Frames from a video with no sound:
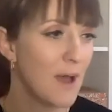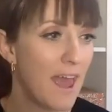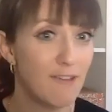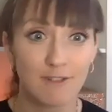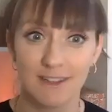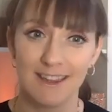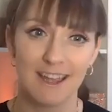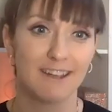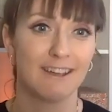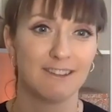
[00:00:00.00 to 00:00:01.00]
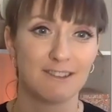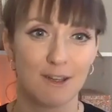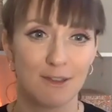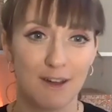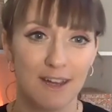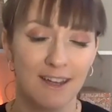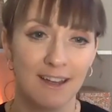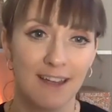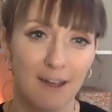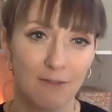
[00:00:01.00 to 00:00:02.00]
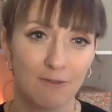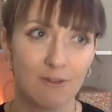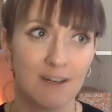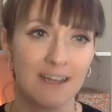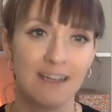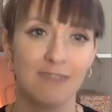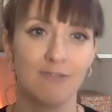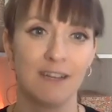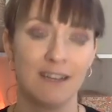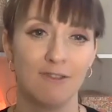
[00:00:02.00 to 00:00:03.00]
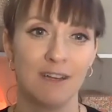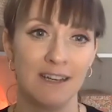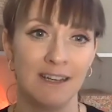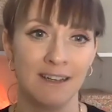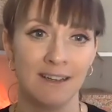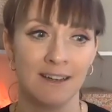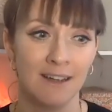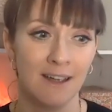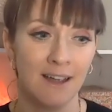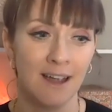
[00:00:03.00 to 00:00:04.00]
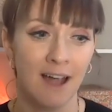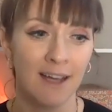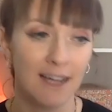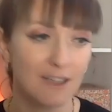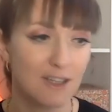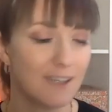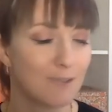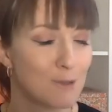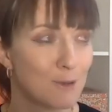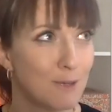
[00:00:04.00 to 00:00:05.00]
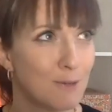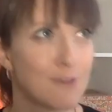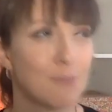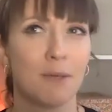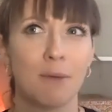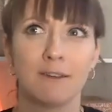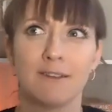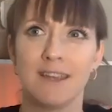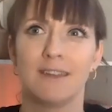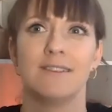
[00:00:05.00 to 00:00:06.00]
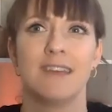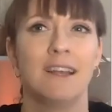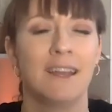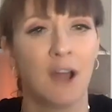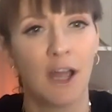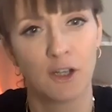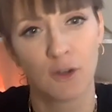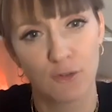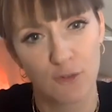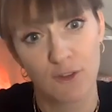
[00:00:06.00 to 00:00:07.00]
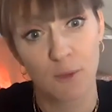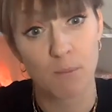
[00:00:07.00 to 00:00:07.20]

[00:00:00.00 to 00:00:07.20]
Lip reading: everything, and so that I could get really, really, really. I was talking with somebody about this the other day. Like, I could often feel